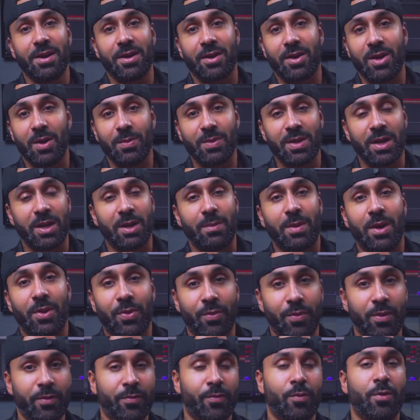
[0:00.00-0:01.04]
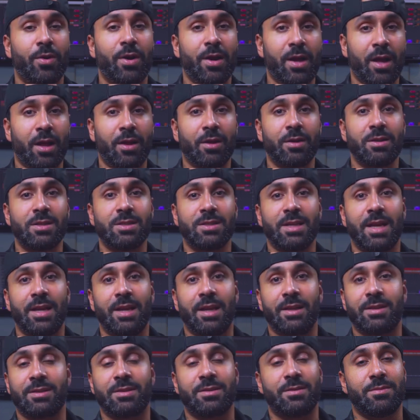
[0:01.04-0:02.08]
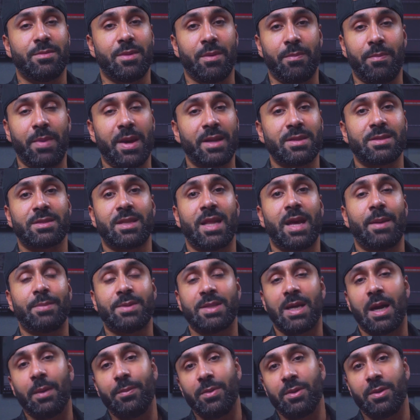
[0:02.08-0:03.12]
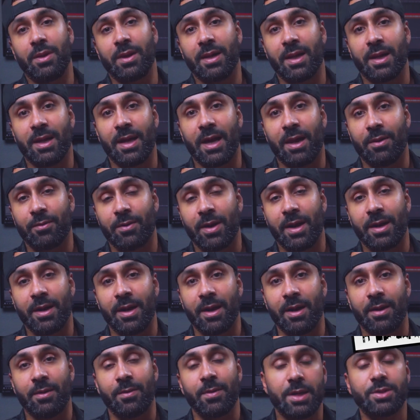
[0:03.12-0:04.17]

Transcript: come down to about $300 or $400, and it's the best laptop you can get out right now.